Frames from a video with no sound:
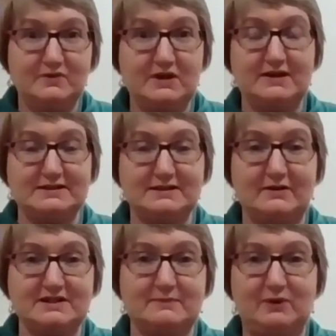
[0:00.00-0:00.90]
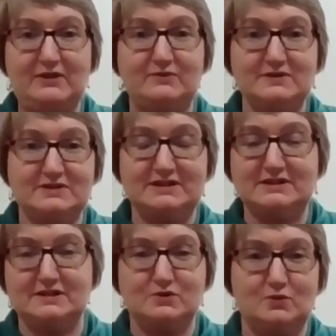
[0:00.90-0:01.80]
And so it's a brother and
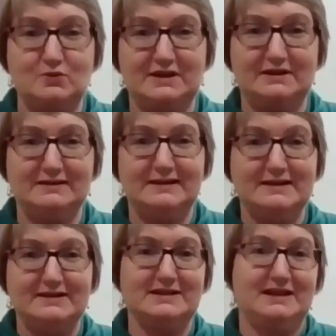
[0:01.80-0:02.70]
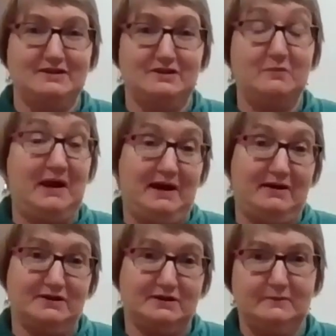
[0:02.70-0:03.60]
sister talking together
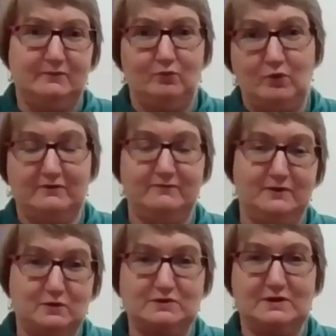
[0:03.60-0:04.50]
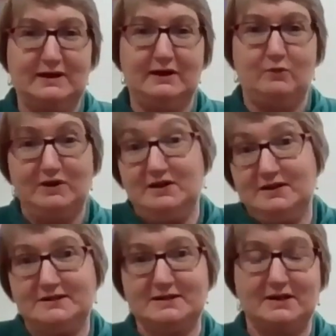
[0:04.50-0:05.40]
about what it feels like when you
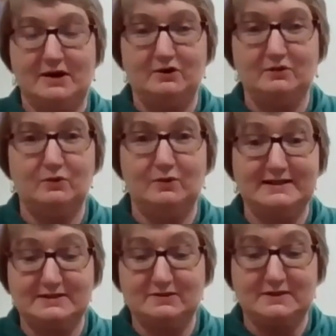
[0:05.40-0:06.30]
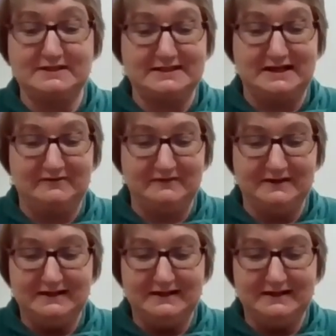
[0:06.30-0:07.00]
need to go, all that sort of stuff.